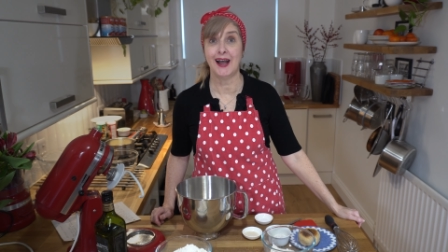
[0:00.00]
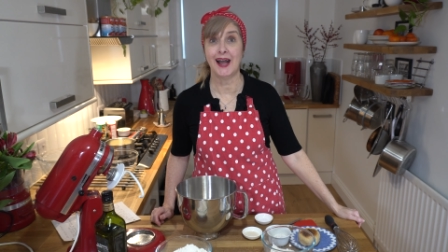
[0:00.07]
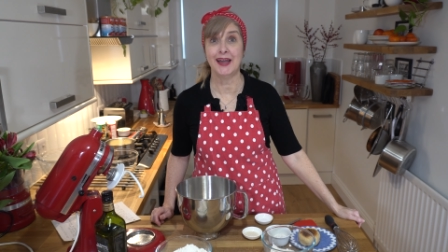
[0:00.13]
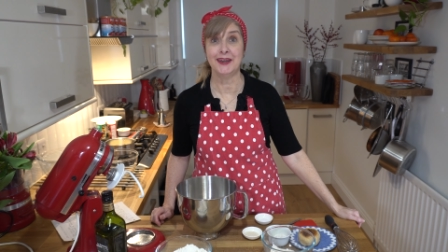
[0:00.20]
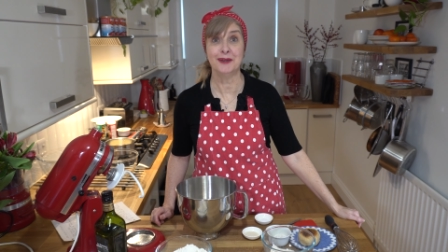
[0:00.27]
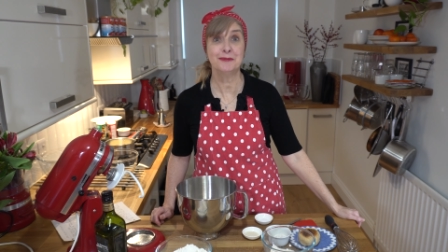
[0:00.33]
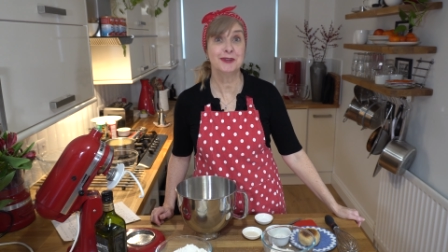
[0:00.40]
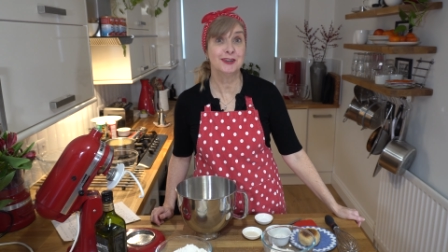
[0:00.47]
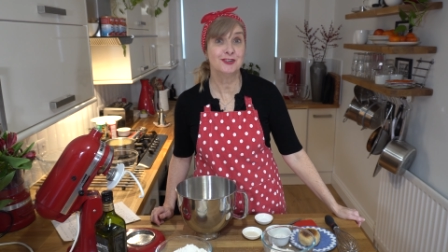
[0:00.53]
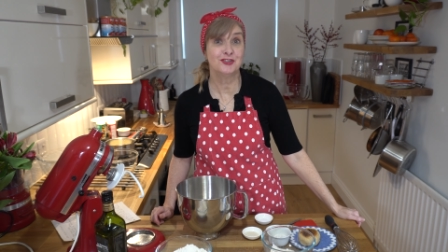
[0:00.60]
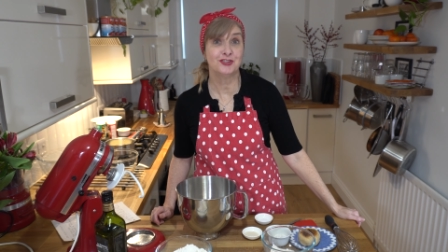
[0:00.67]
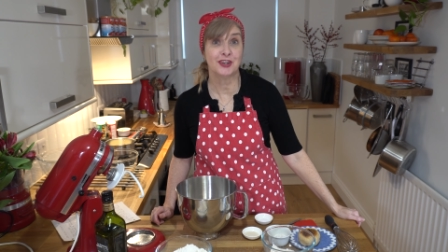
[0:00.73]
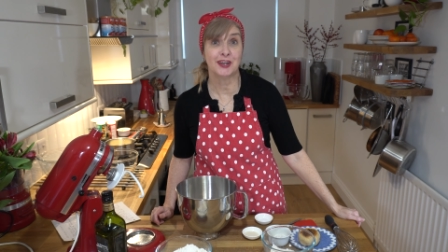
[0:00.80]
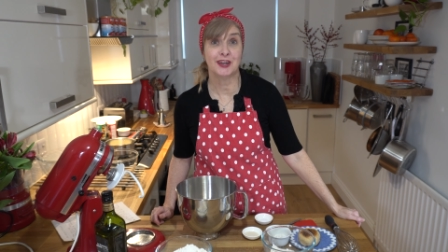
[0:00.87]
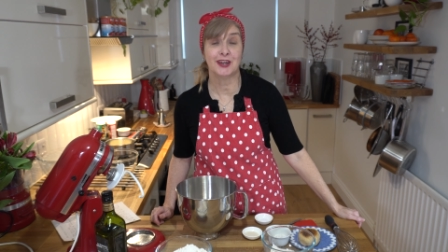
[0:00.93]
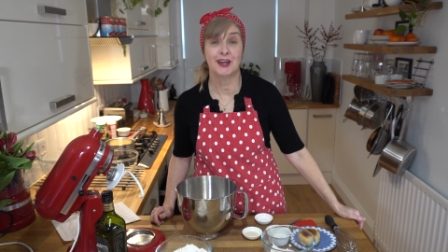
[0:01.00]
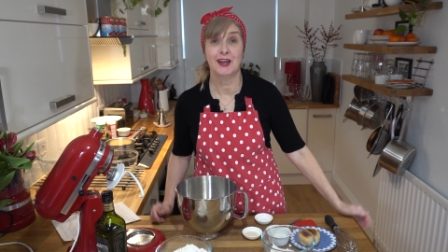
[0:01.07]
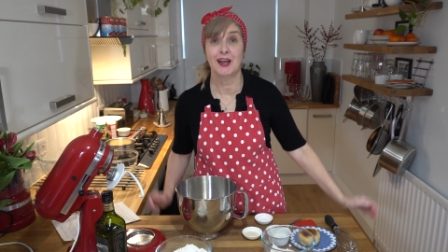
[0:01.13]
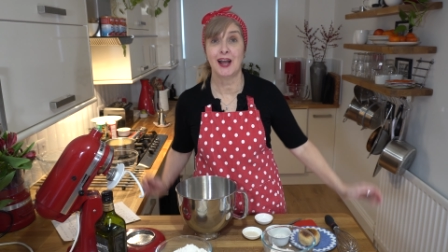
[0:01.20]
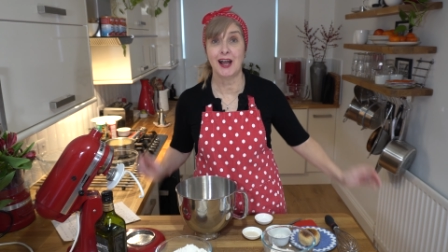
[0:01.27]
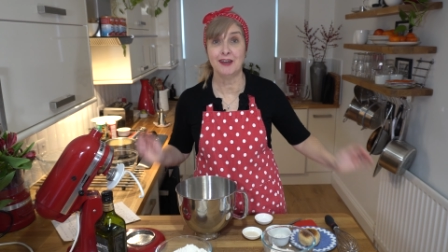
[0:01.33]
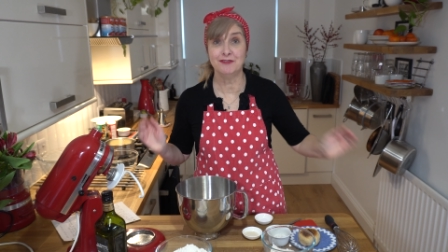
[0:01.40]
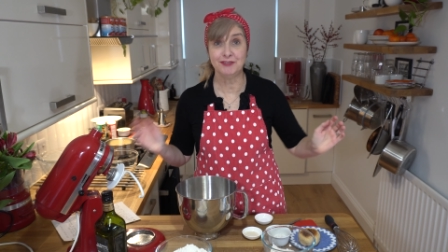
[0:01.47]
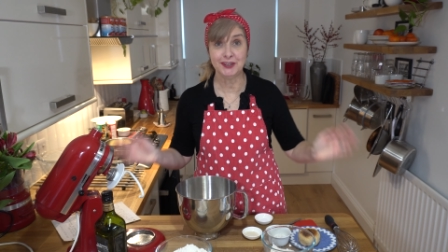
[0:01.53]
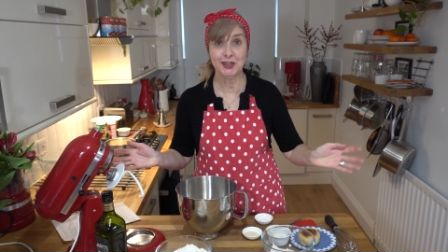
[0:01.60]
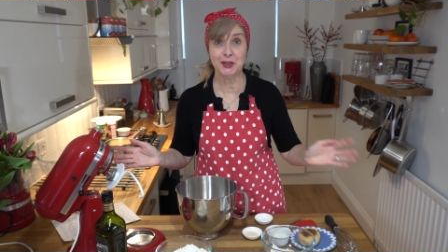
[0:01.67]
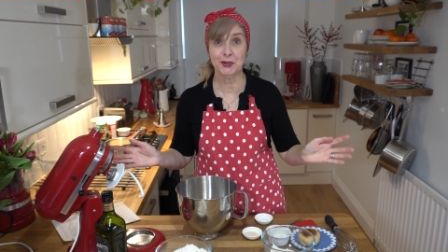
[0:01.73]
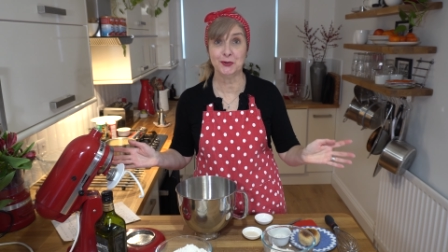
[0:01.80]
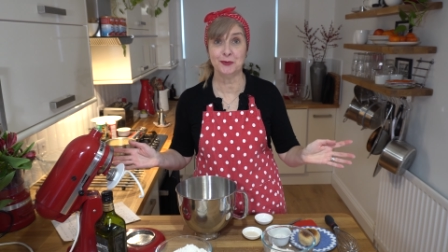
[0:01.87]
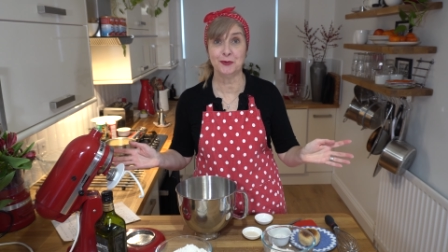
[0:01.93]
and I'm going to share a
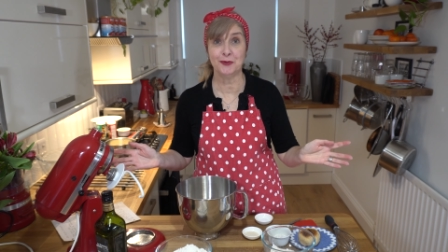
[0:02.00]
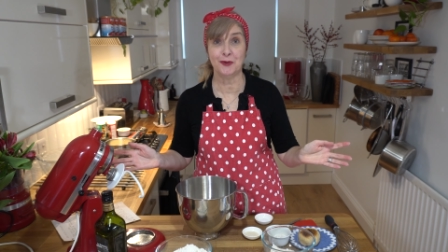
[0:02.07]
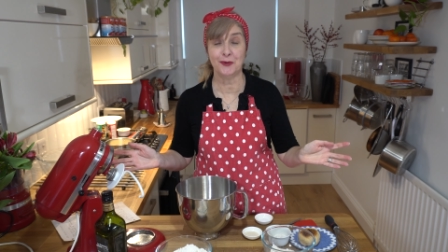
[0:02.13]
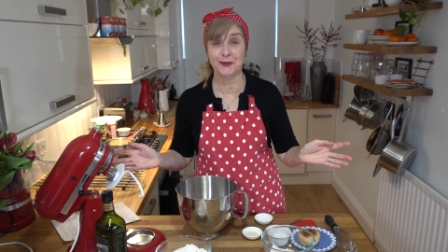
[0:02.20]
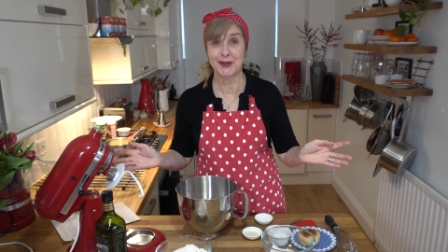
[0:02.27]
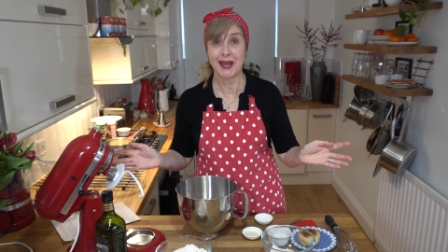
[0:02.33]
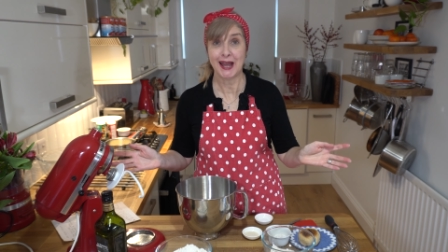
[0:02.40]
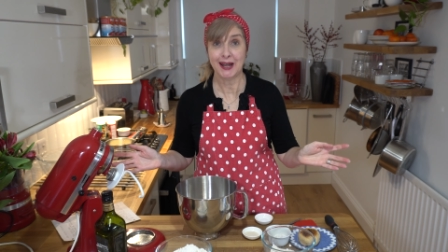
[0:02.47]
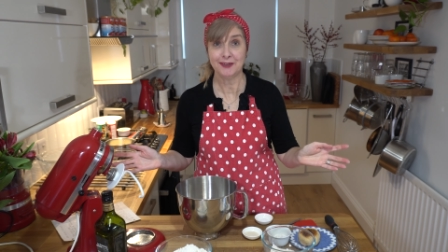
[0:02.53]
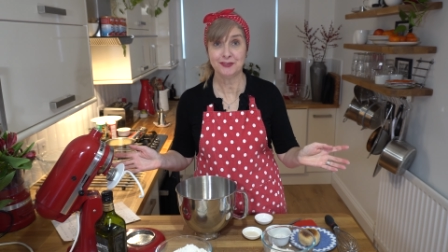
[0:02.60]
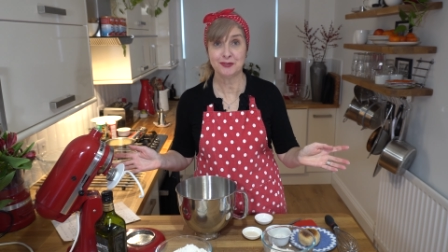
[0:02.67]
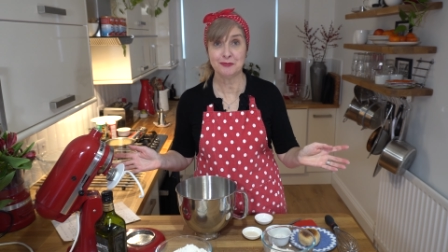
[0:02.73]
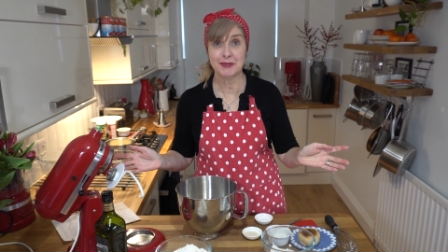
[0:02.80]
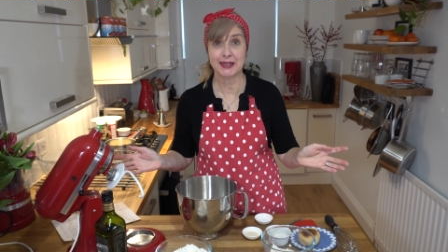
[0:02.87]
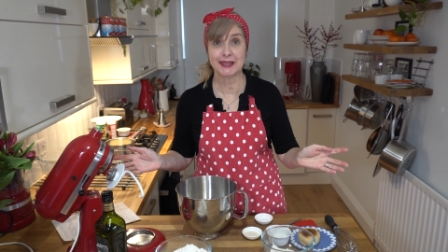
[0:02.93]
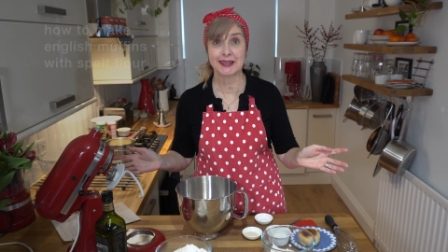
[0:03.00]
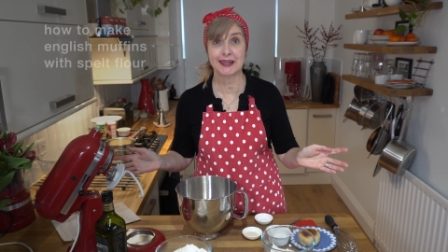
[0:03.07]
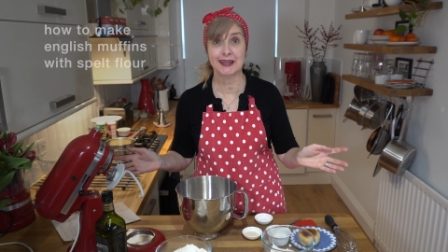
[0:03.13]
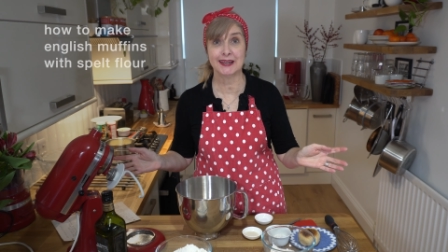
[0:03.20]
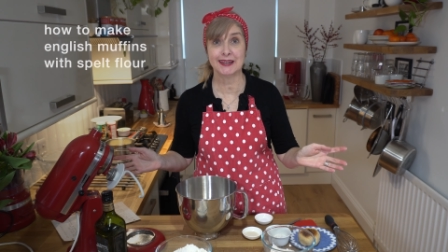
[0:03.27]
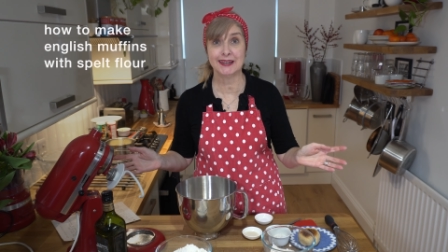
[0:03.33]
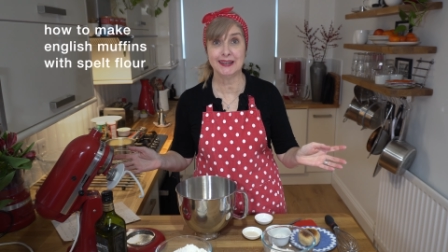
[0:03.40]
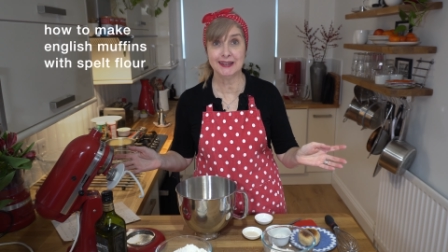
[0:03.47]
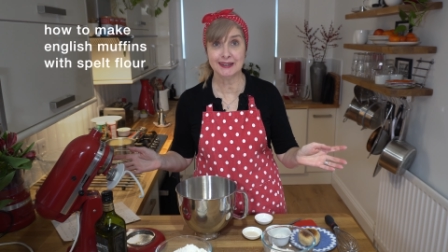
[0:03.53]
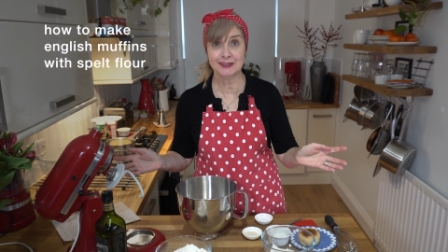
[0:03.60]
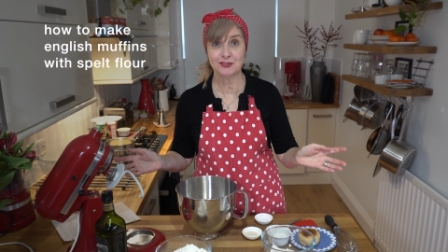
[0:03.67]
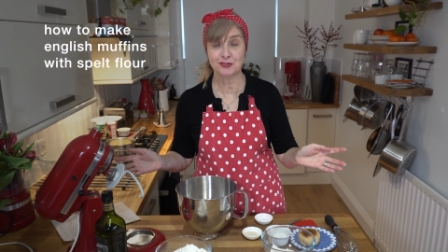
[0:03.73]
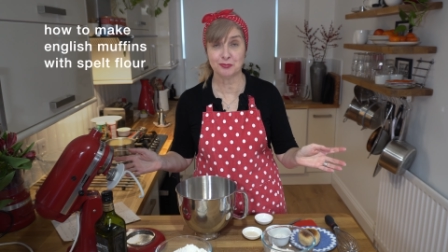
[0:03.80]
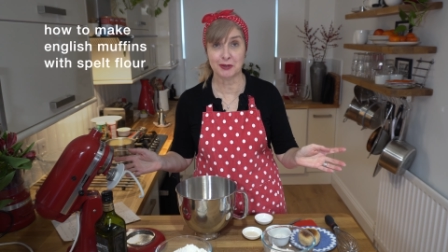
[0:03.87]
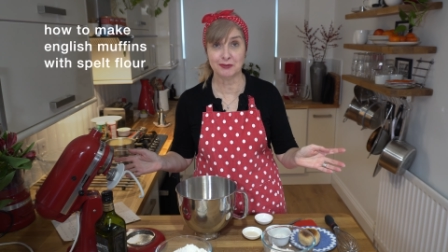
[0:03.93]
video on how to make
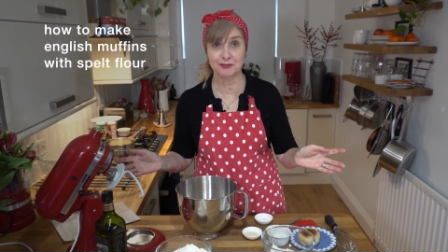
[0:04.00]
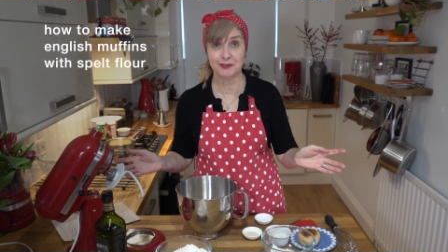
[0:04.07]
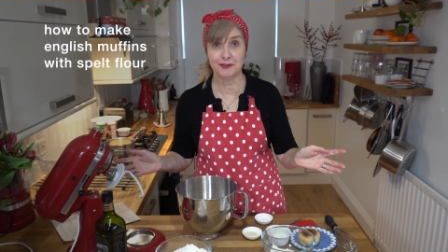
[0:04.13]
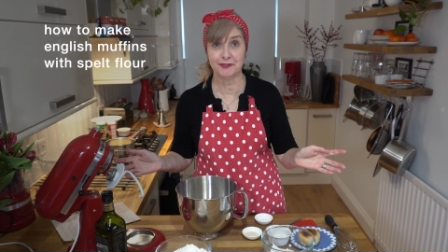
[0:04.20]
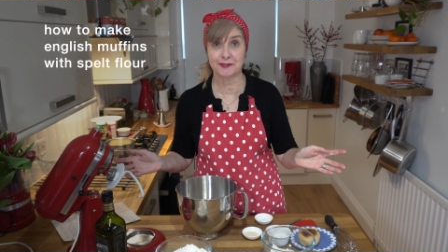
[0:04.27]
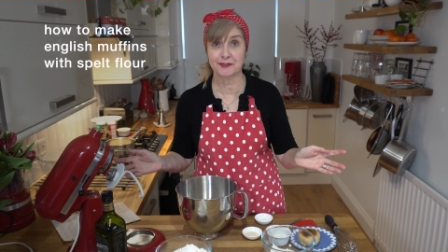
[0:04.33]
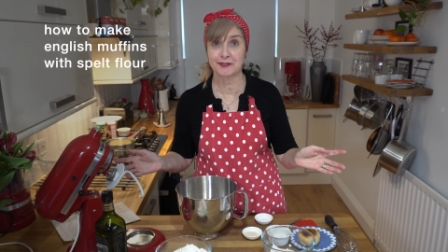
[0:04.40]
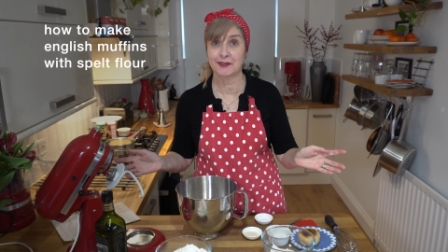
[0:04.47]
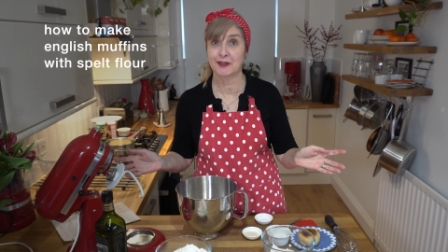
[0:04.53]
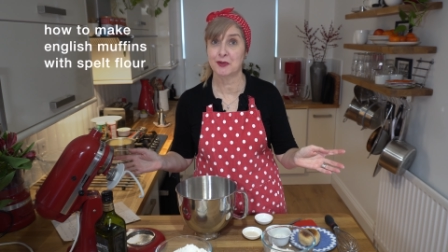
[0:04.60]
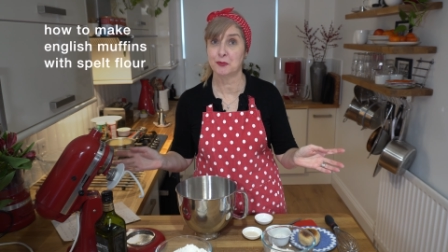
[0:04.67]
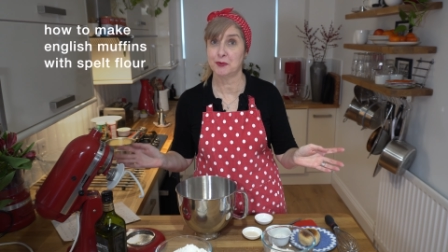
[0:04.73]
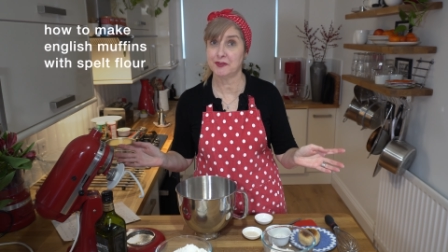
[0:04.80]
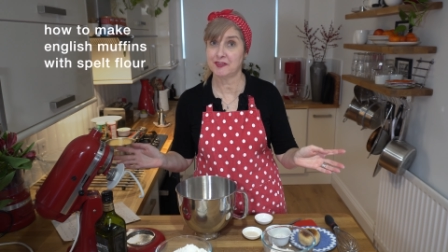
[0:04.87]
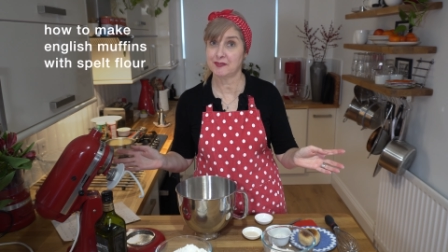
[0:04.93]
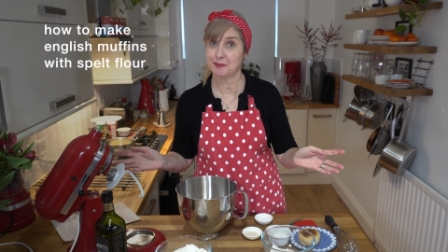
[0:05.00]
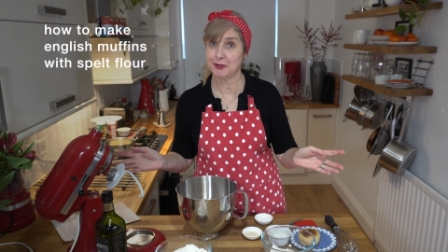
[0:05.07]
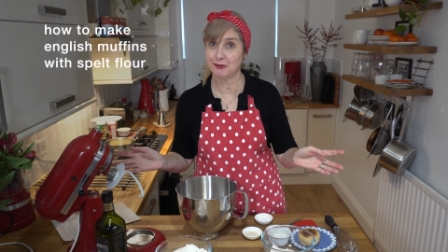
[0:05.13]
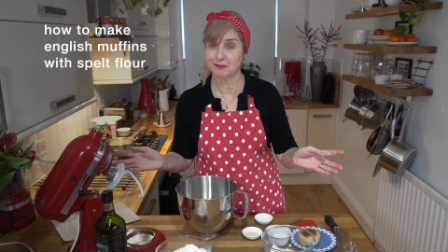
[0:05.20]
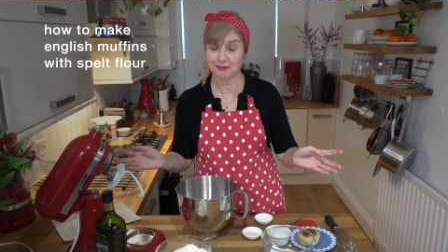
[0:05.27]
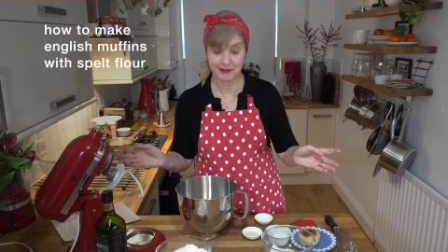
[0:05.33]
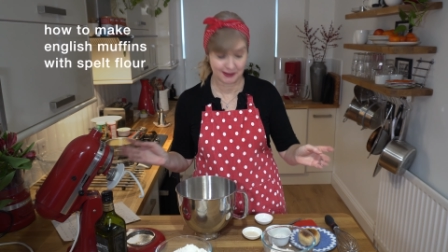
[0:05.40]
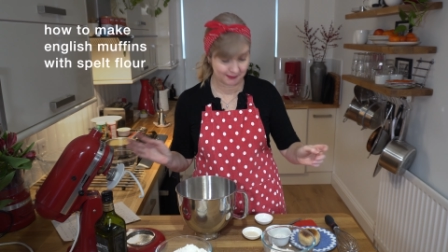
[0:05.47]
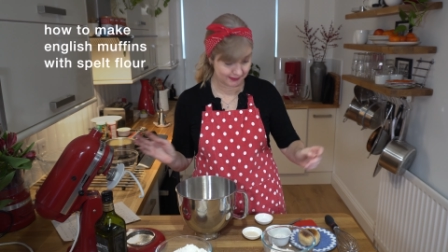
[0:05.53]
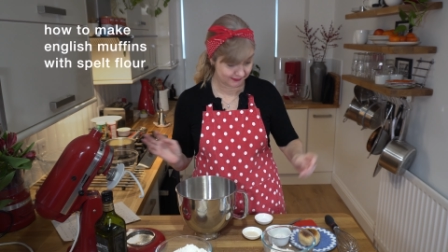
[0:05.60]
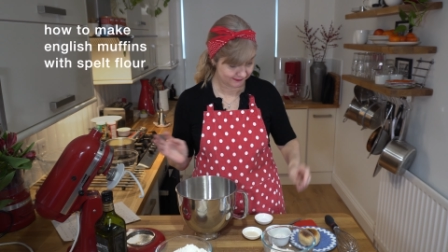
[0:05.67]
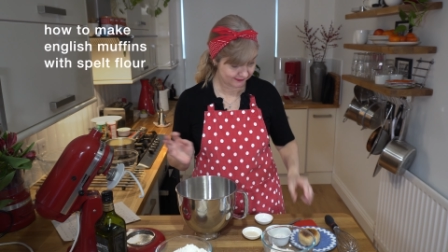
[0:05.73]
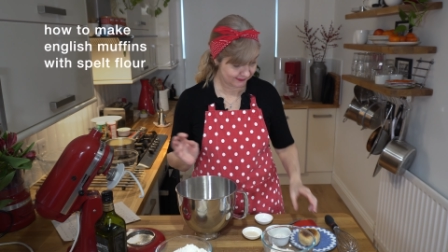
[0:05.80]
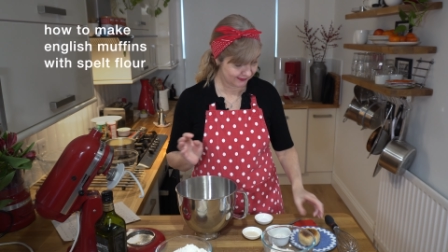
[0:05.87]
English muffins with spelt flour.